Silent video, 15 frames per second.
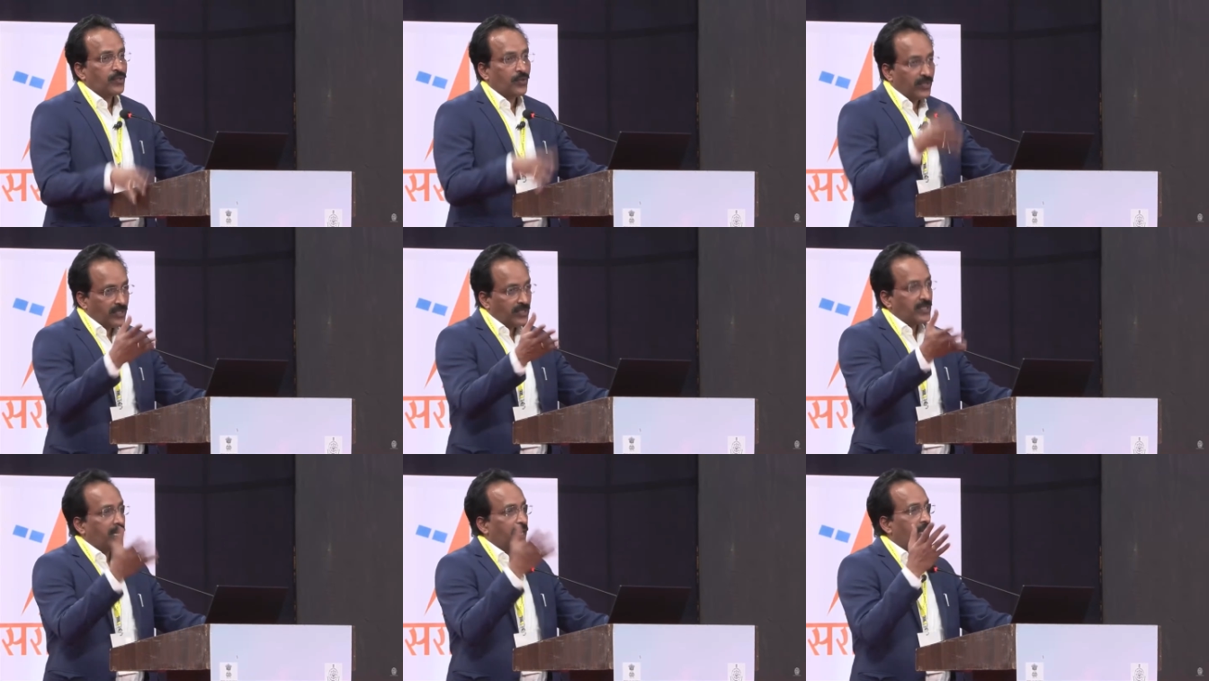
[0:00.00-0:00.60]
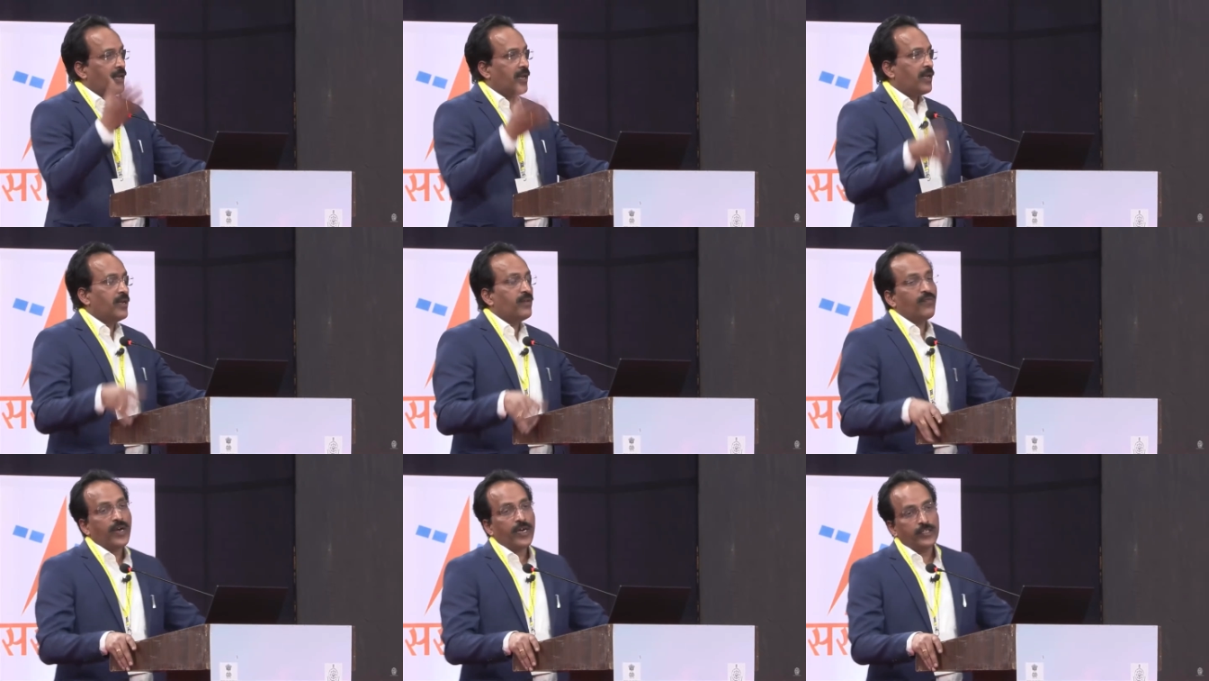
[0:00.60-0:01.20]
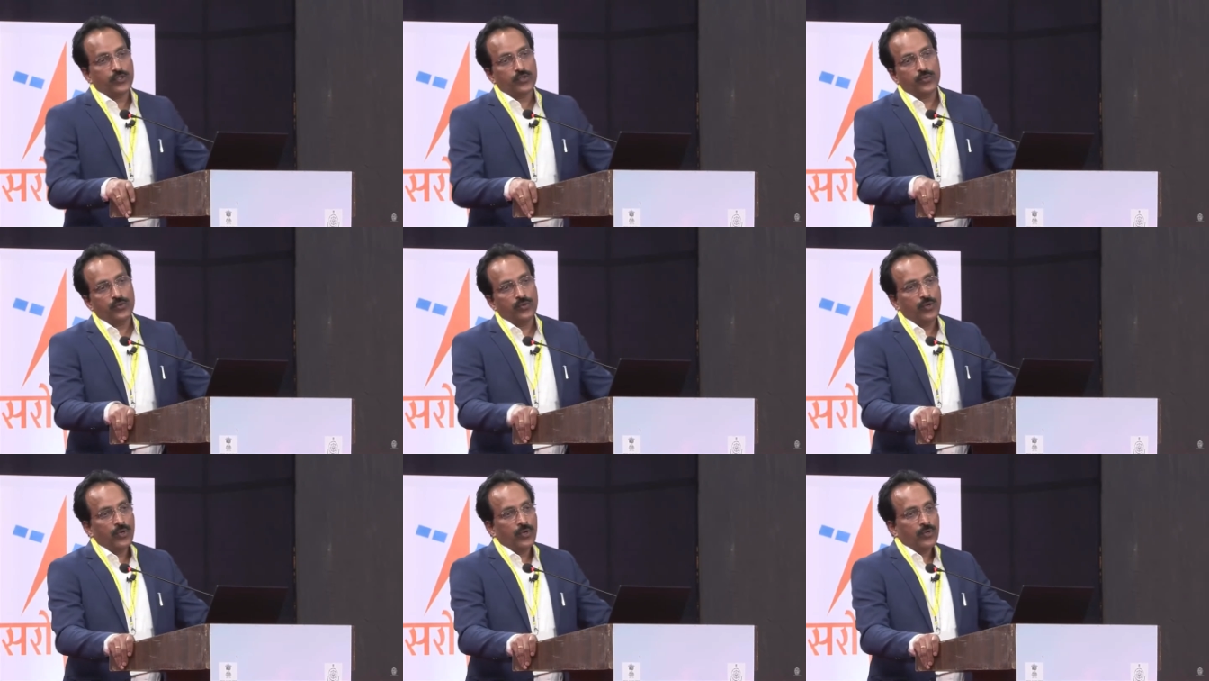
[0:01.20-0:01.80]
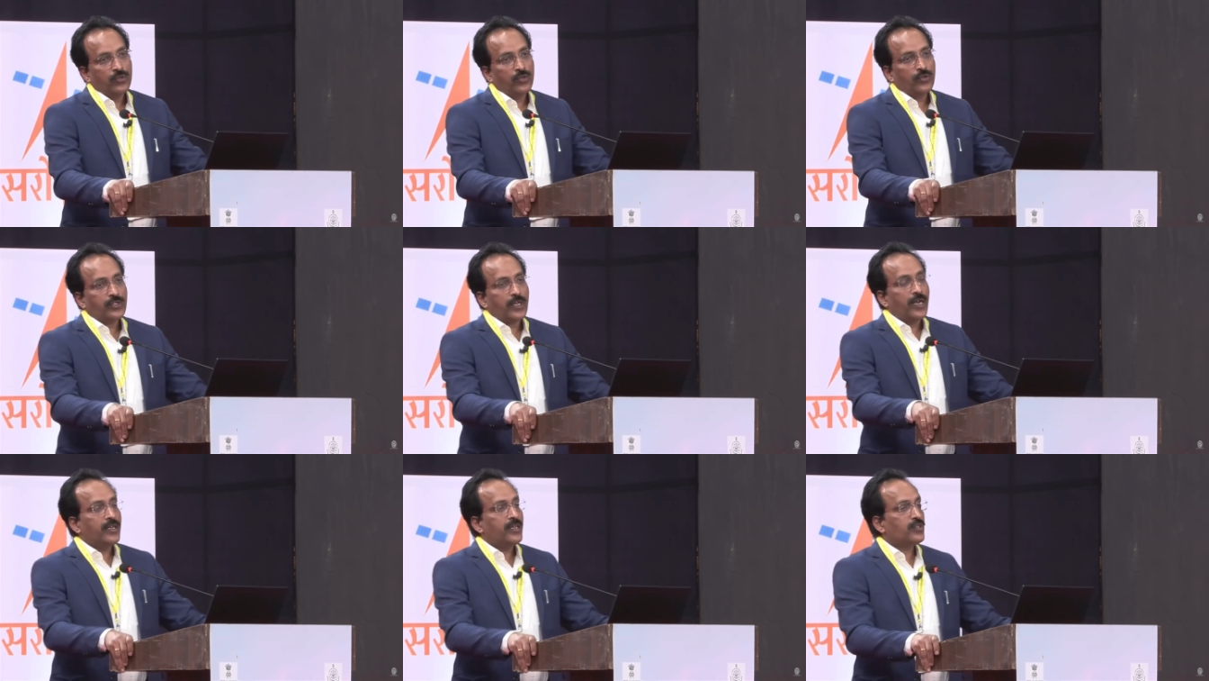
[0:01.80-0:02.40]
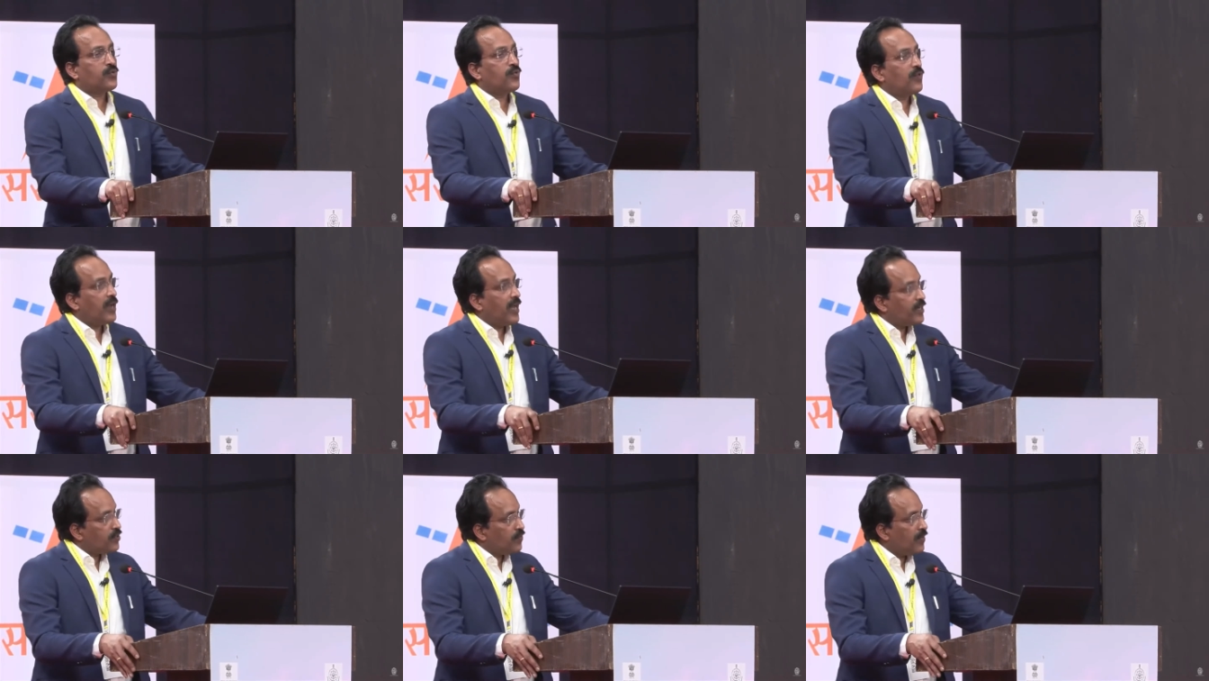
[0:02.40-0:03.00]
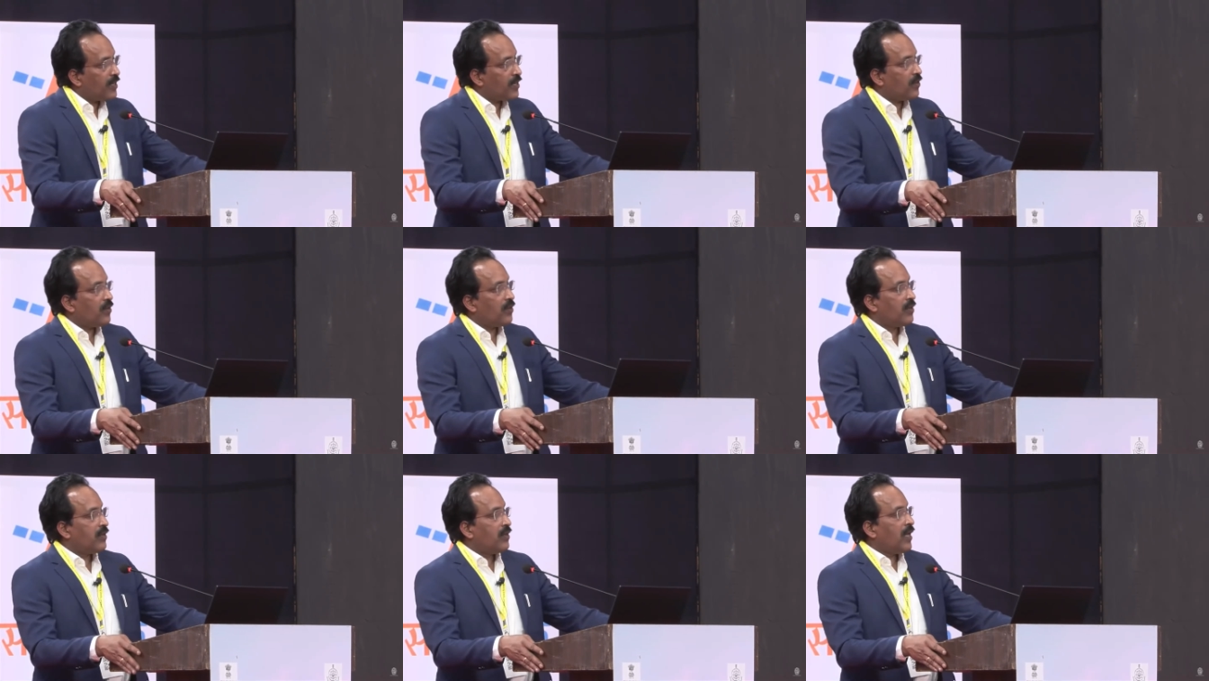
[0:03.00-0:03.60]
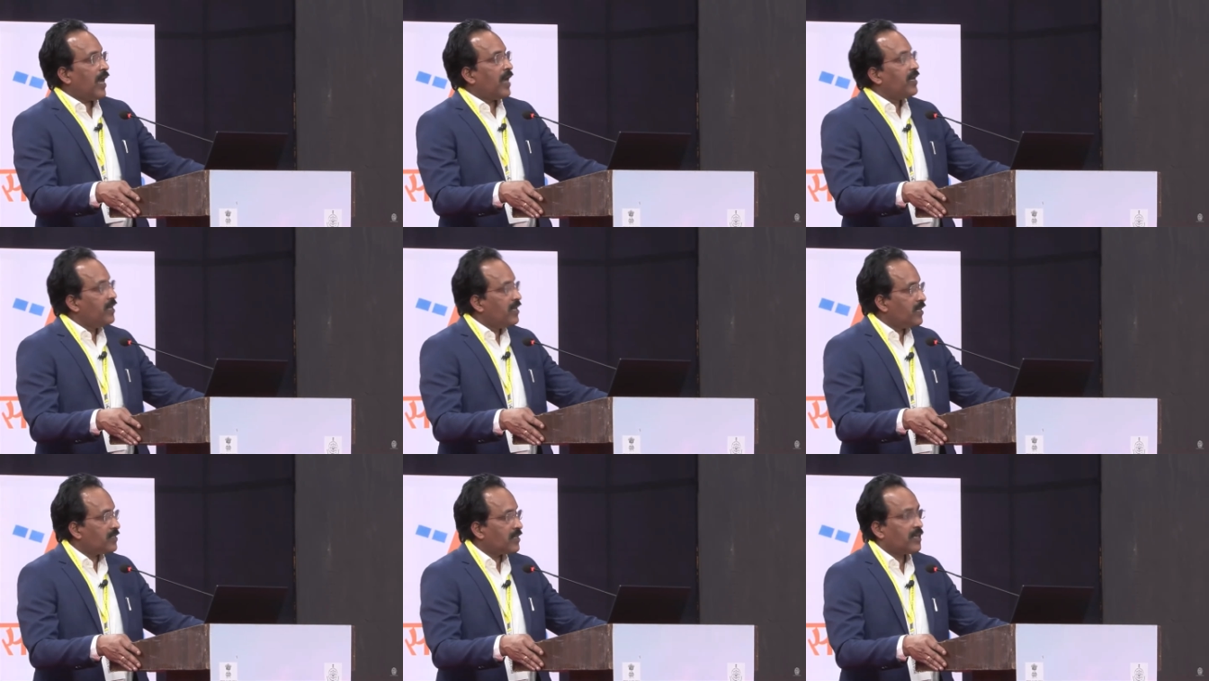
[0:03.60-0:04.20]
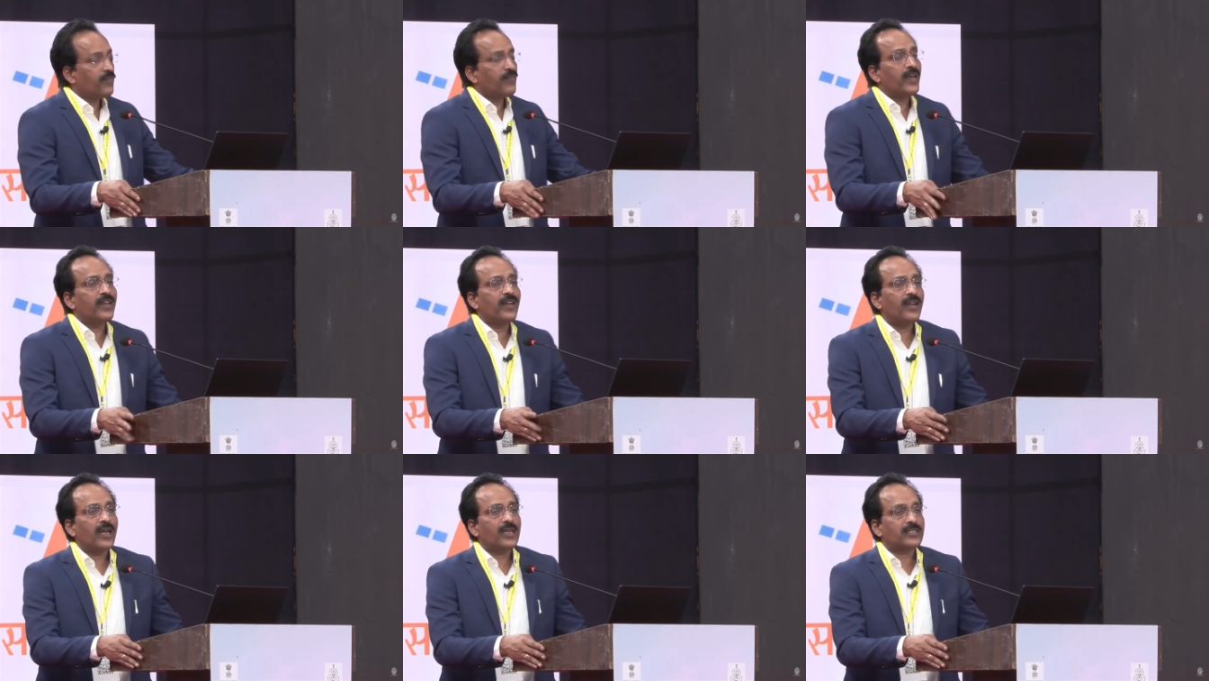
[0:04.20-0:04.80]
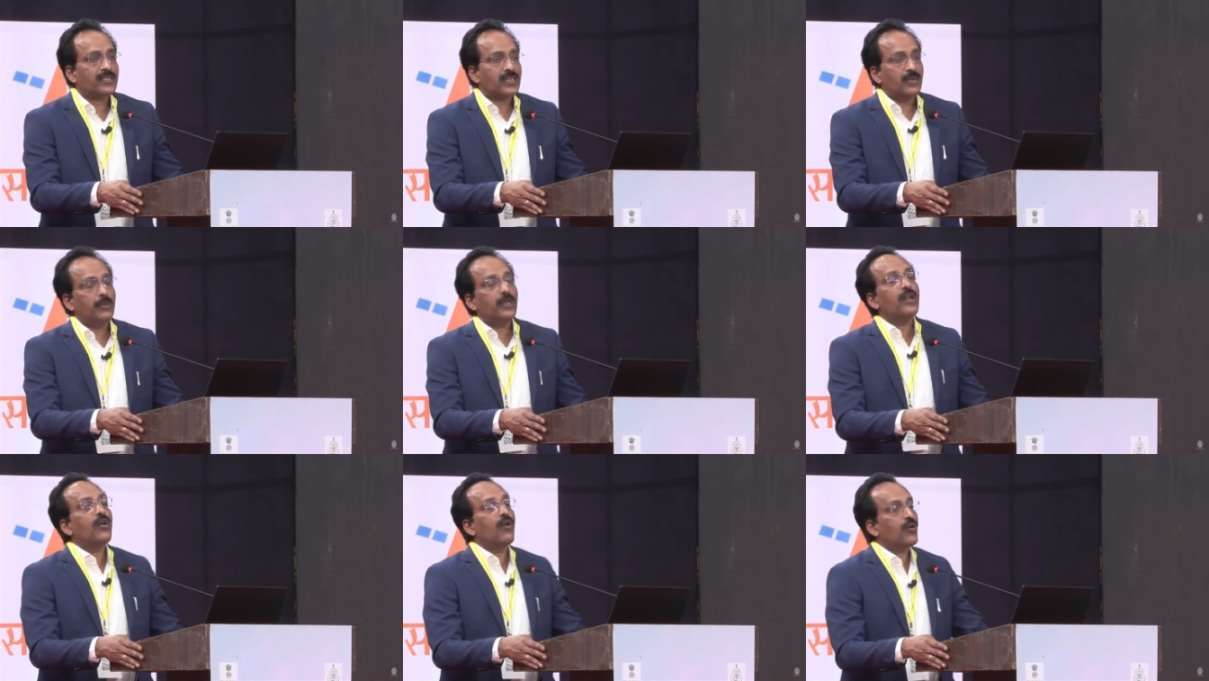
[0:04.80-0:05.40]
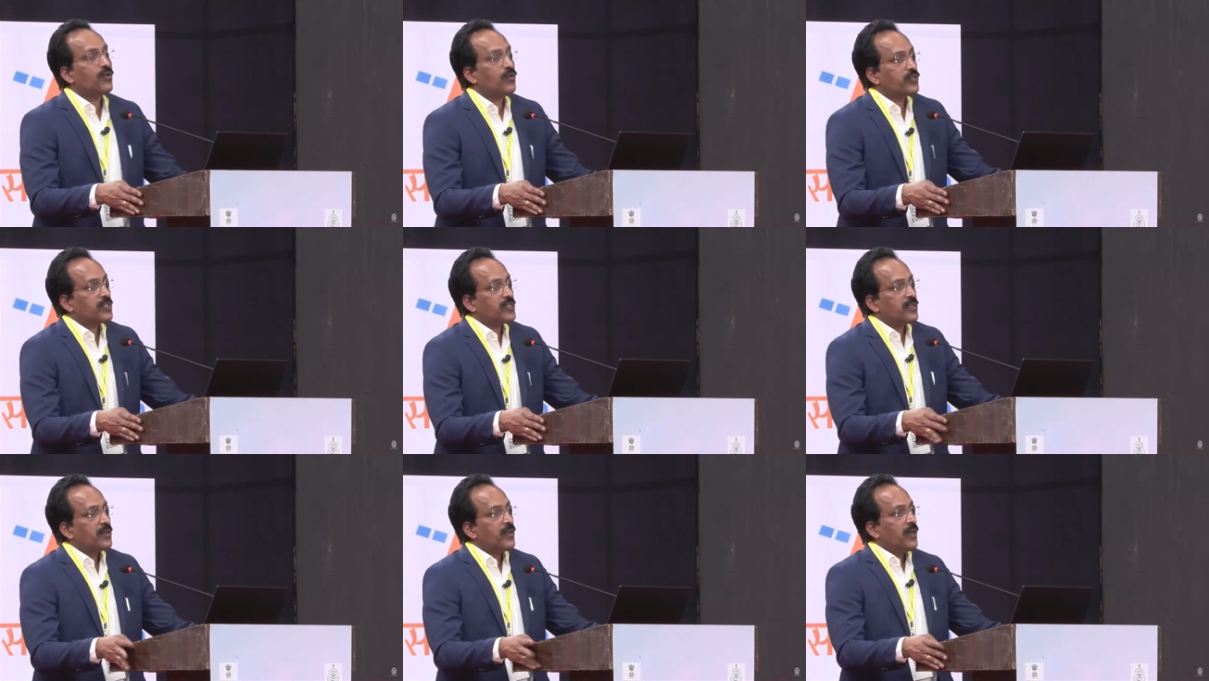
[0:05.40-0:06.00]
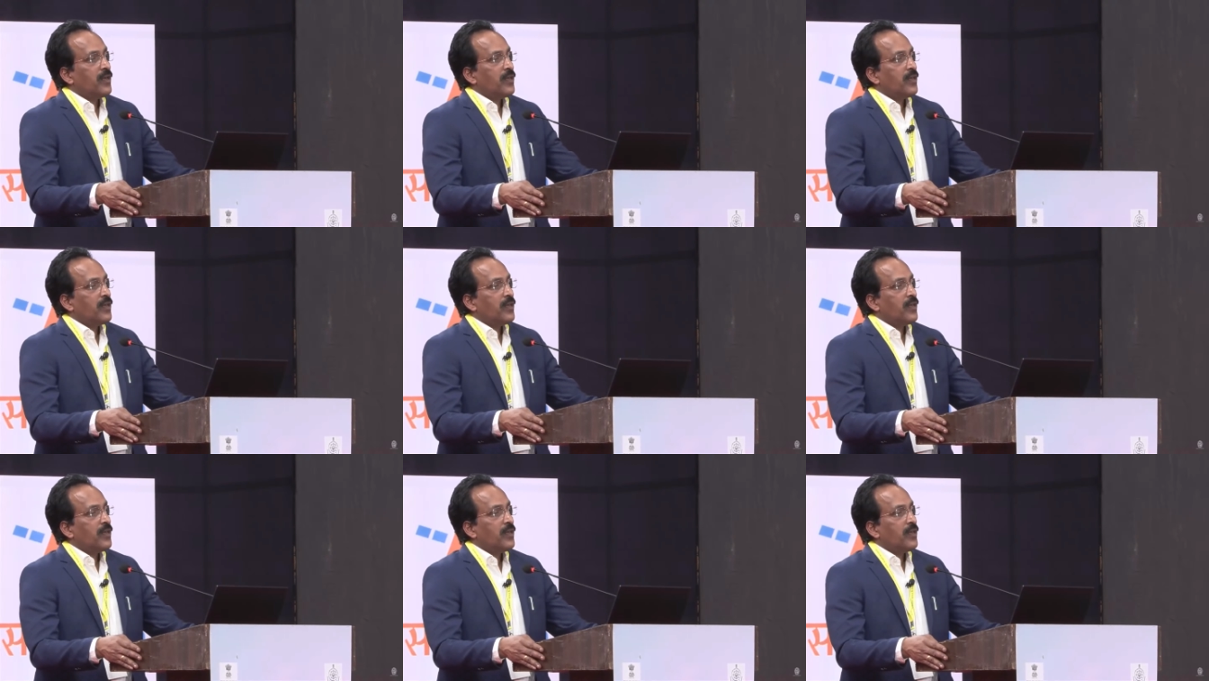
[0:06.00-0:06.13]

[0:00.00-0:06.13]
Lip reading: So this is again an invite to those scientists who would like to work on ideas at very extremely low cost.